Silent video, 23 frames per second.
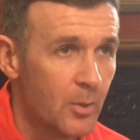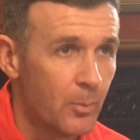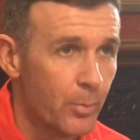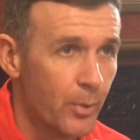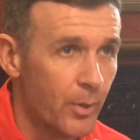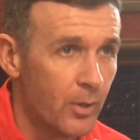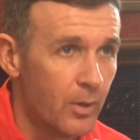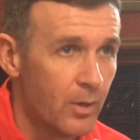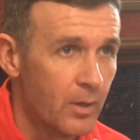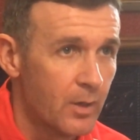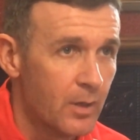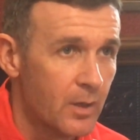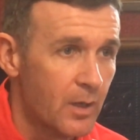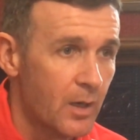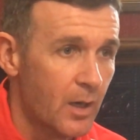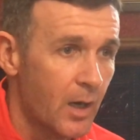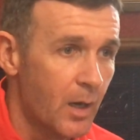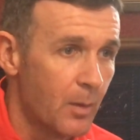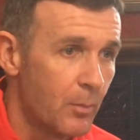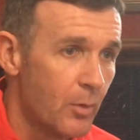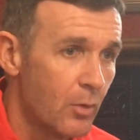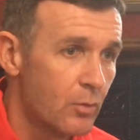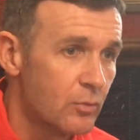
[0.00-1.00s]
But
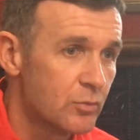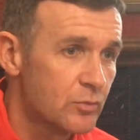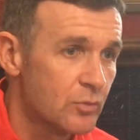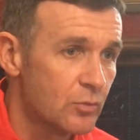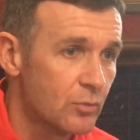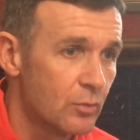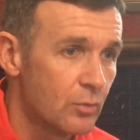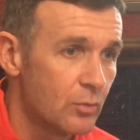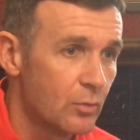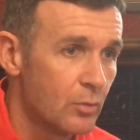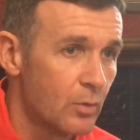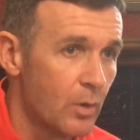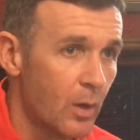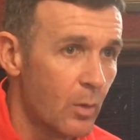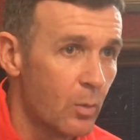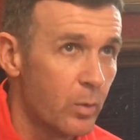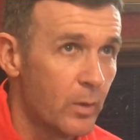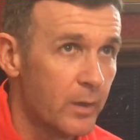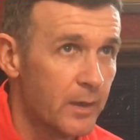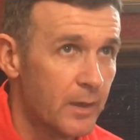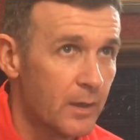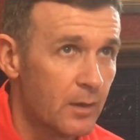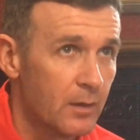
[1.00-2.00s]
I'm also
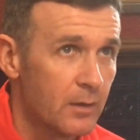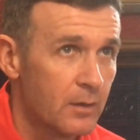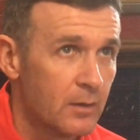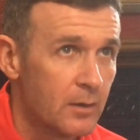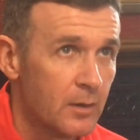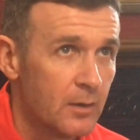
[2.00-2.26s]
aware,